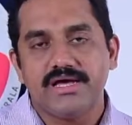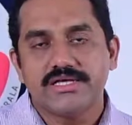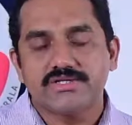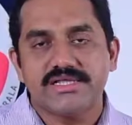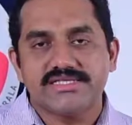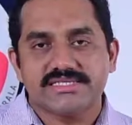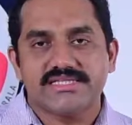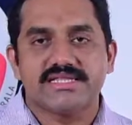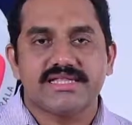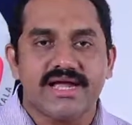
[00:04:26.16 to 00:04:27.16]
So this is
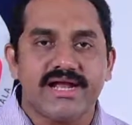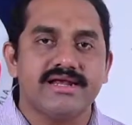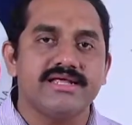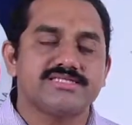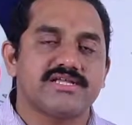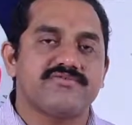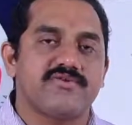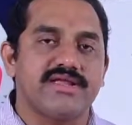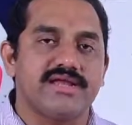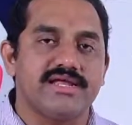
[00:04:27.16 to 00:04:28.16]
the third reason
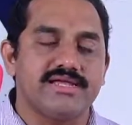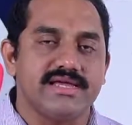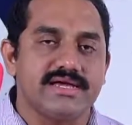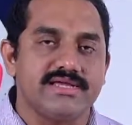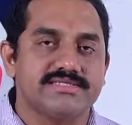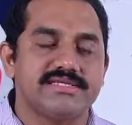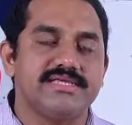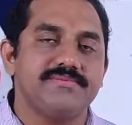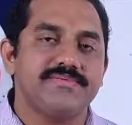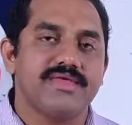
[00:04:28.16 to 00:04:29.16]
for
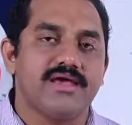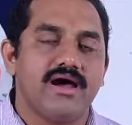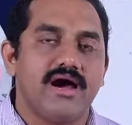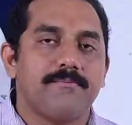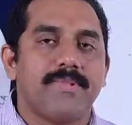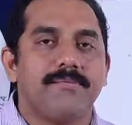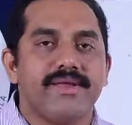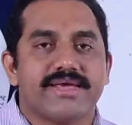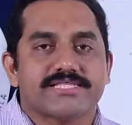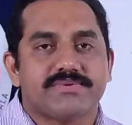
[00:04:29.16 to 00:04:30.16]
increasing
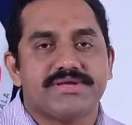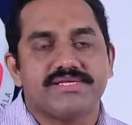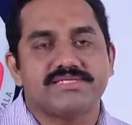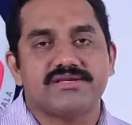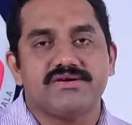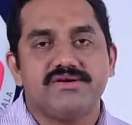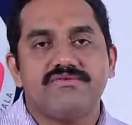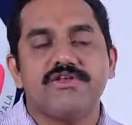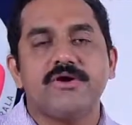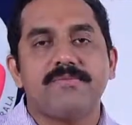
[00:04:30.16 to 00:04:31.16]
public expenditure.
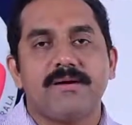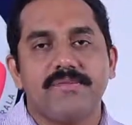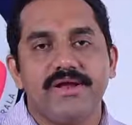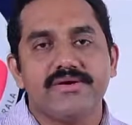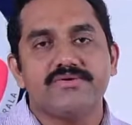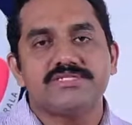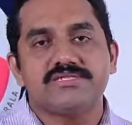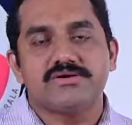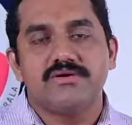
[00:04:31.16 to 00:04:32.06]
We know public goods